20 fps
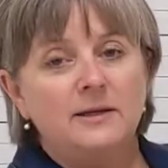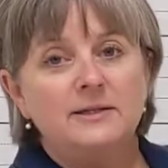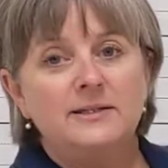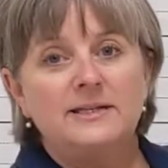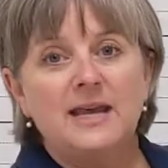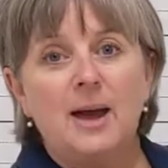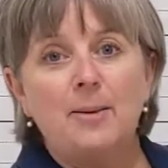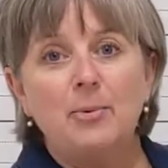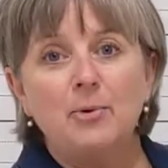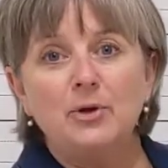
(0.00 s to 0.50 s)

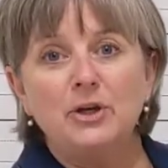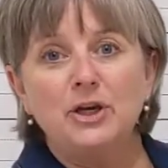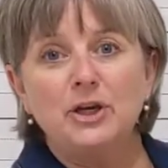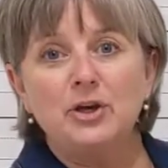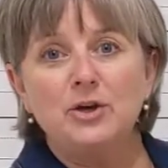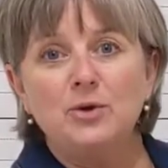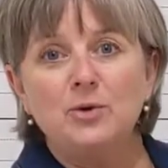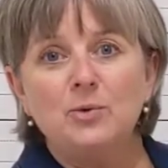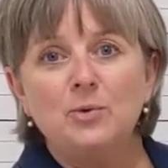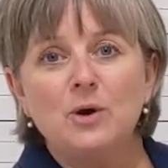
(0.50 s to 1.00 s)

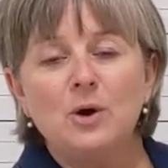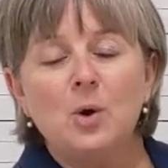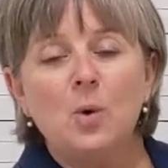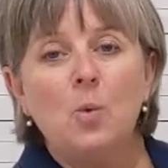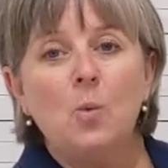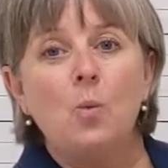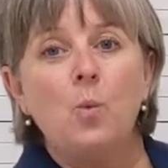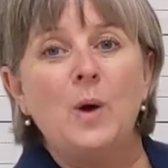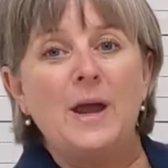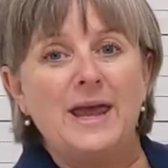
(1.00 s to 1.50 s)
W,
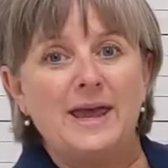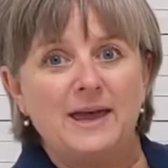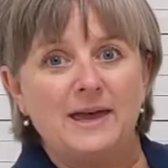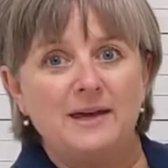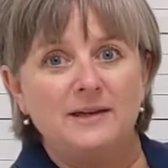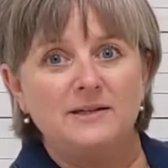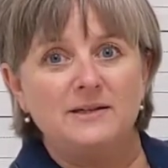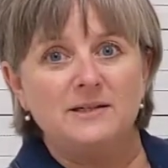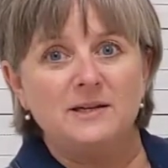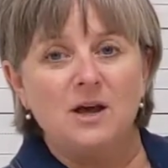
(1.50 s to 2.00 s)

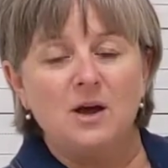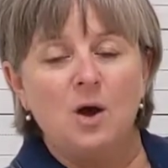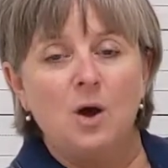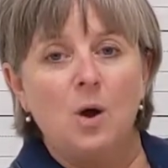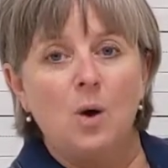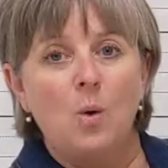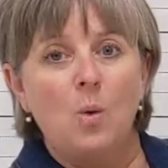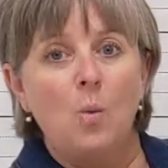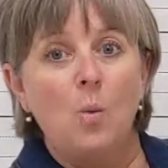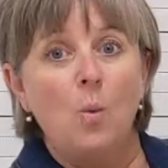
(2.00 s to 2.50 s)
wind,
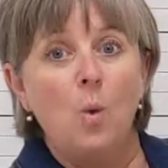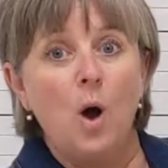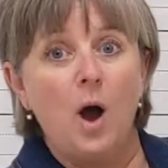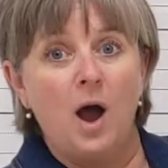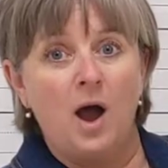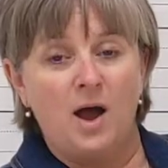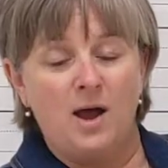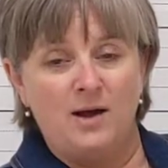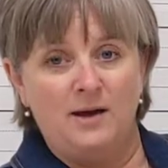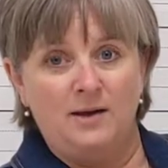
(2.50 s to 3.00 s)
W.